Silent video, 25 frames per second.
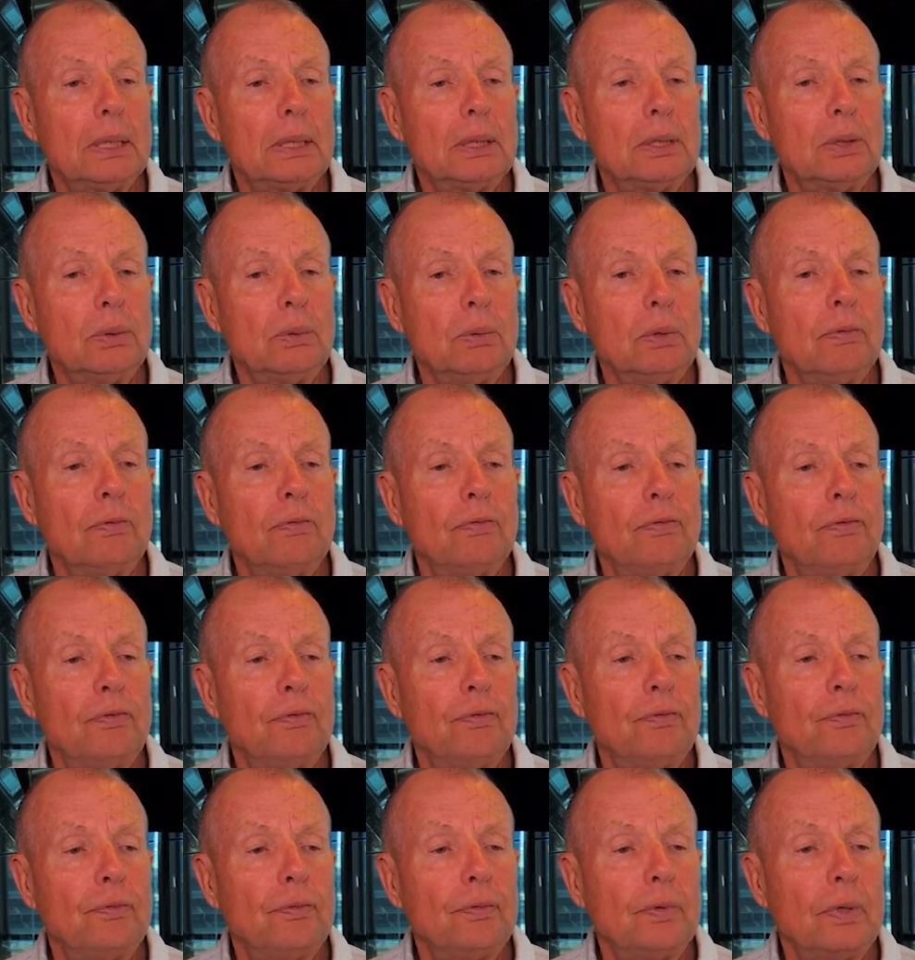
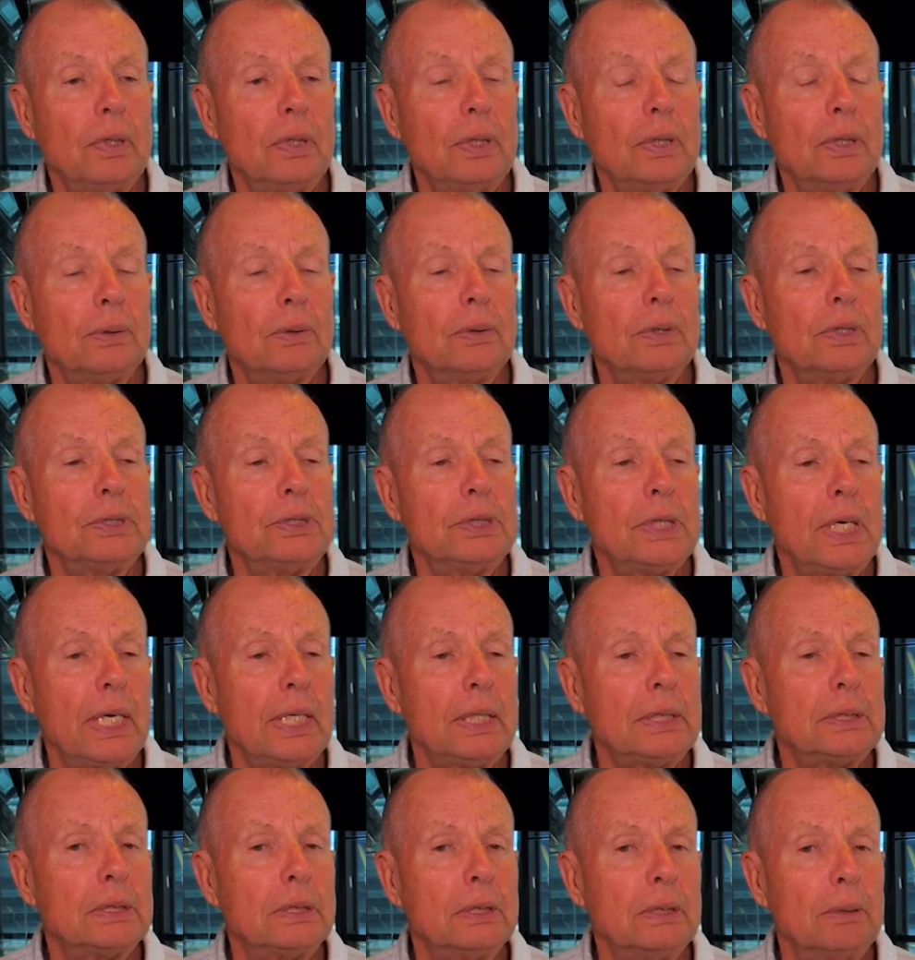the
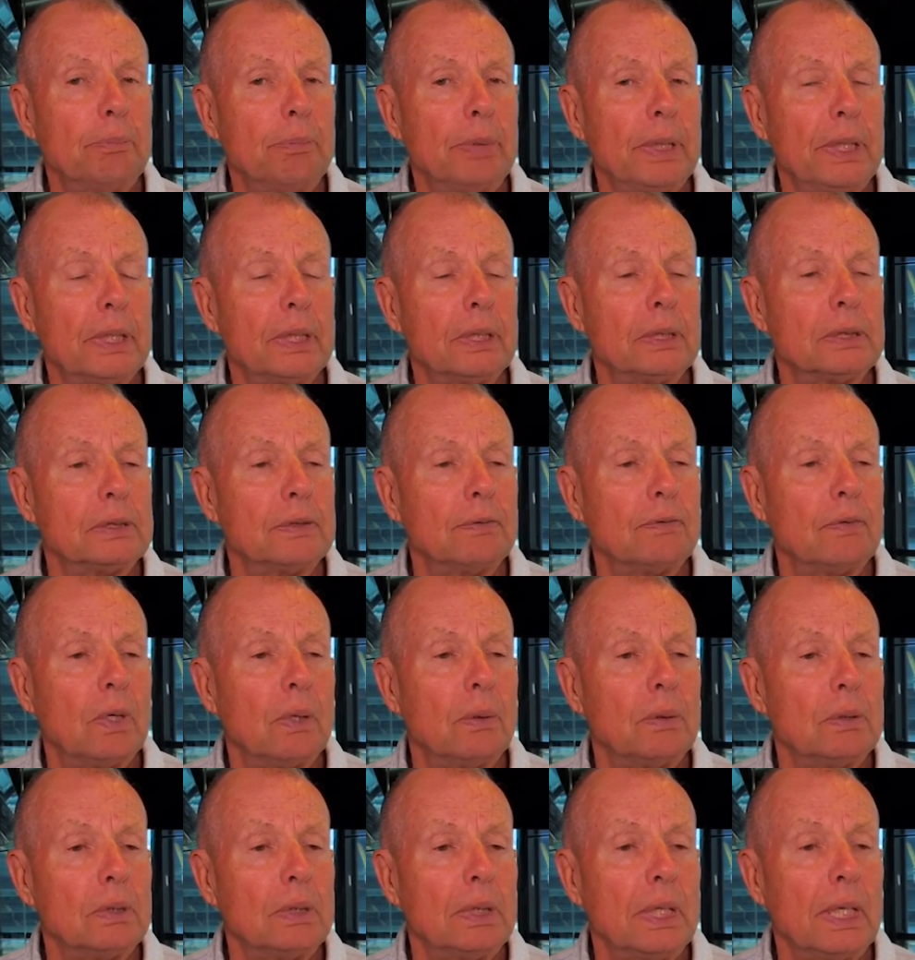Giants and the Bears and
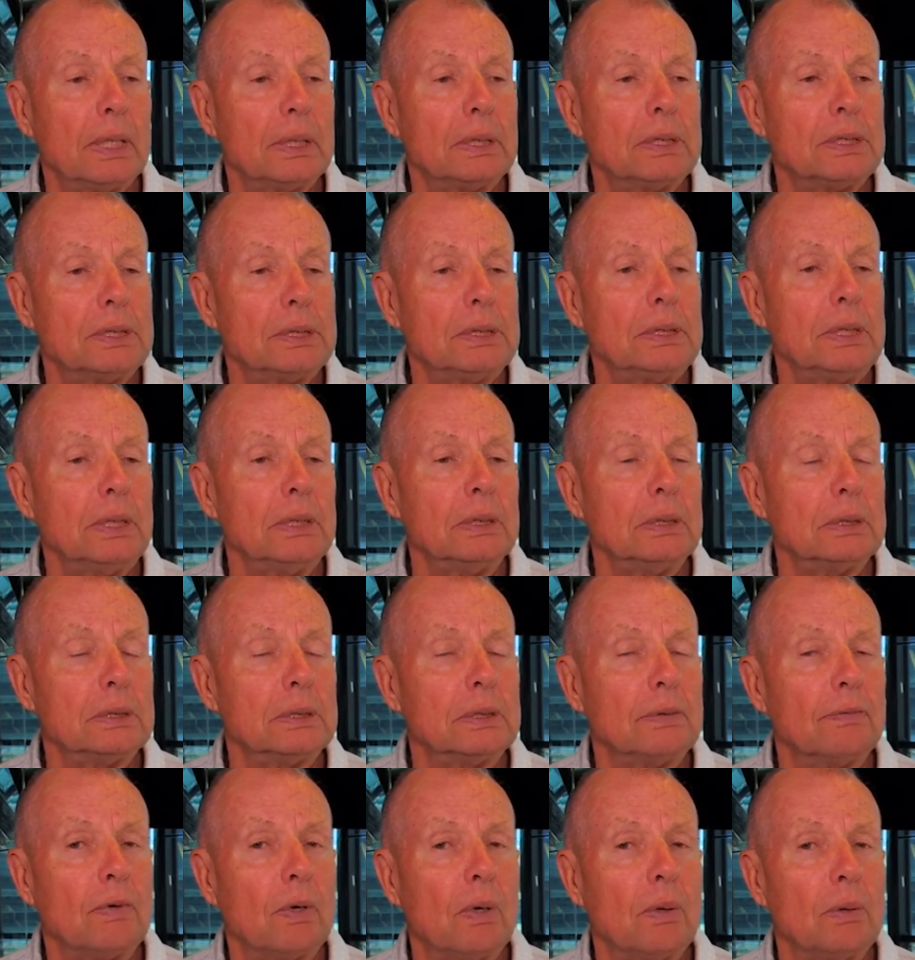the Steelers
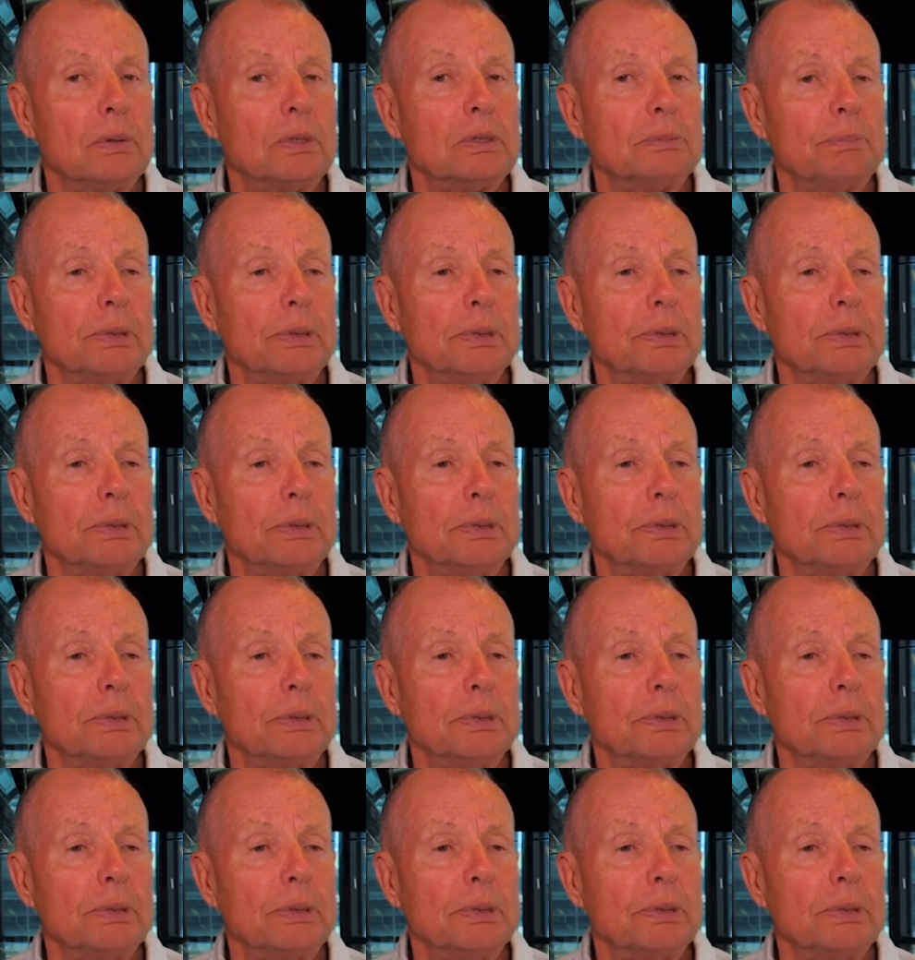have always